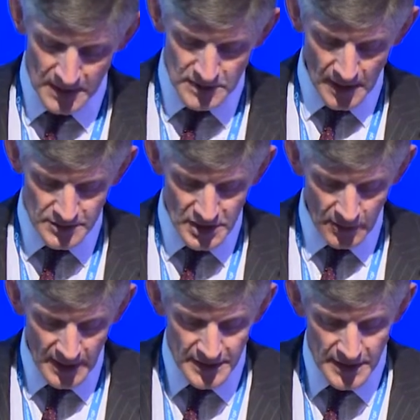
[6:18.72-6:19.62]
So I
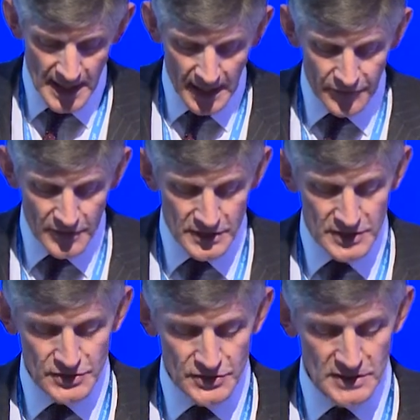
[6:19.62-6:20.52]
generally think that
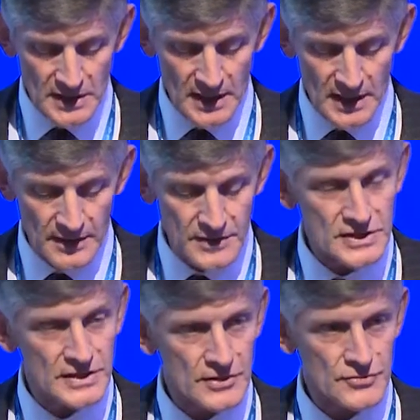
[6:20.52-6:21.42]
this, uh, this
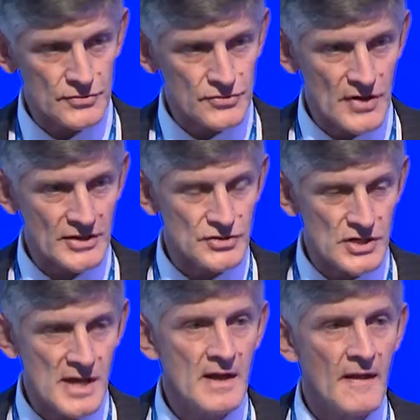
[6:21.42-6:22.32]
industrial
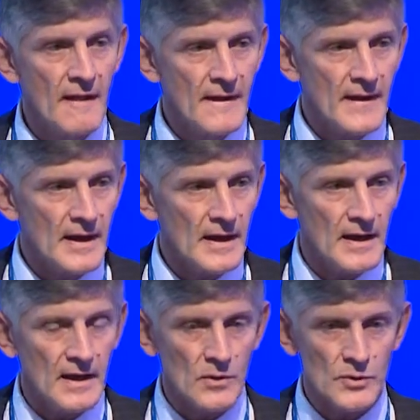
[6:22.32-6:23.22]
strategy,
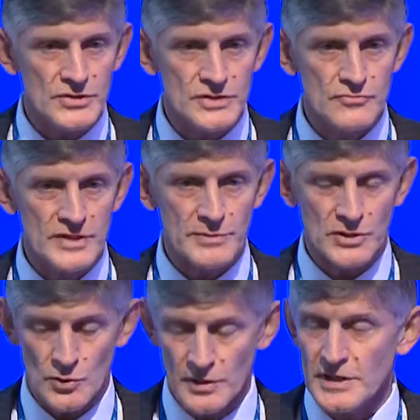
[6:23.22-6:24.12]
uh, which is a reasonably
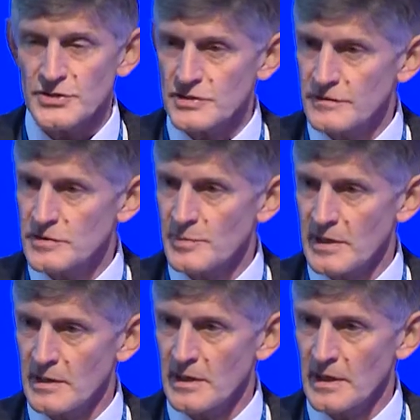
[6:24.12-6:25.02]
new initiative, has
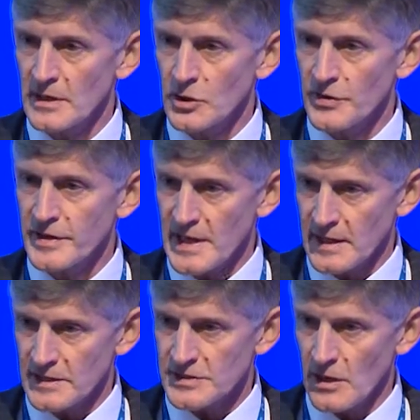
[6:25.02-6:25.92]
been a, a good thing
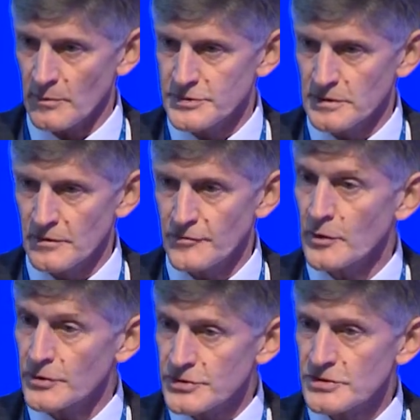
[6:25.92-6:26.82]
and has helped
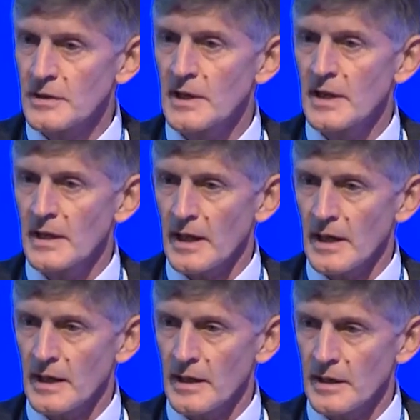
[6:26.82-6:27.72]
focus
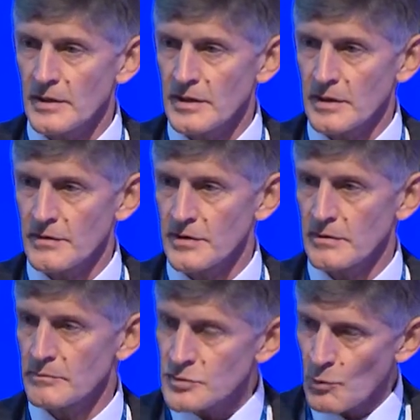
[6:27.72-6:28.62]
uh, the,
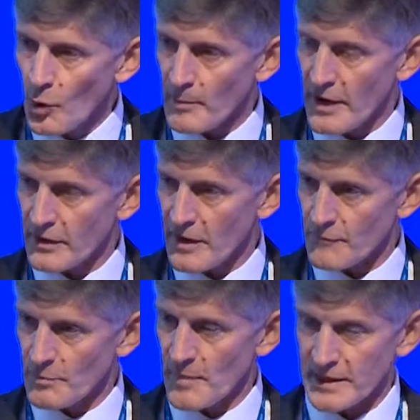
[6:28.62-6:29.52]
the small amount of
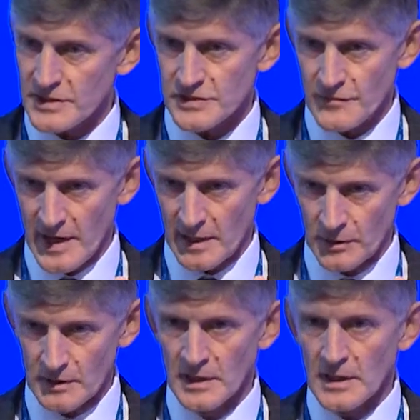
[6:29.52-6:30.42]
government money that's
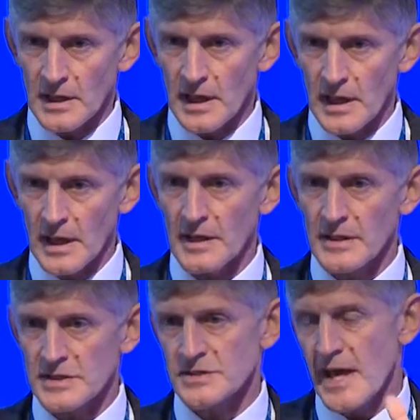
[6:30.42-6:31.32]
available and
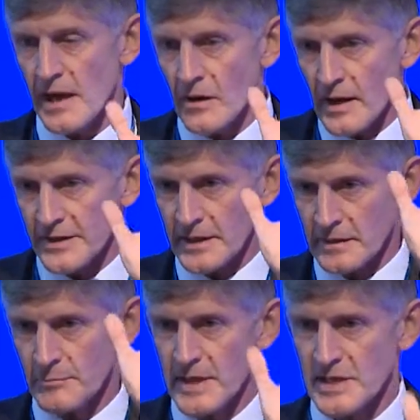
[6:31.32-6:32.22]
it's now, I think,
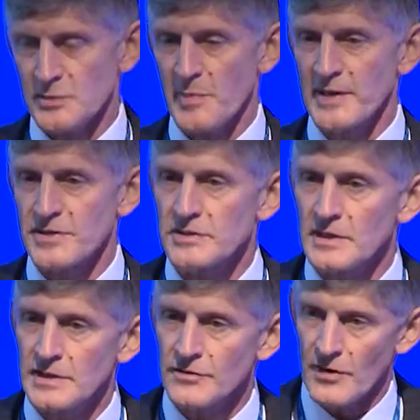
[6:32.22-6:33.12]
being spent
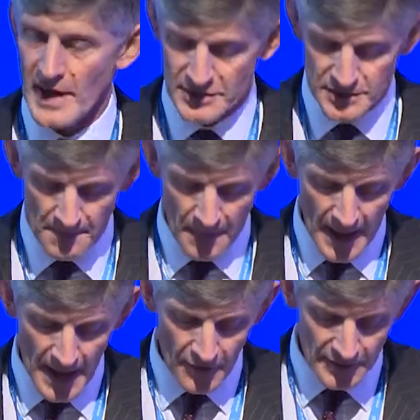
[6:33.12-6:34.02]
in the right
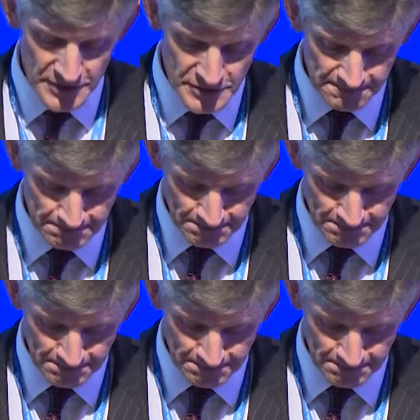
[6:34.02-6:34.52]
areas.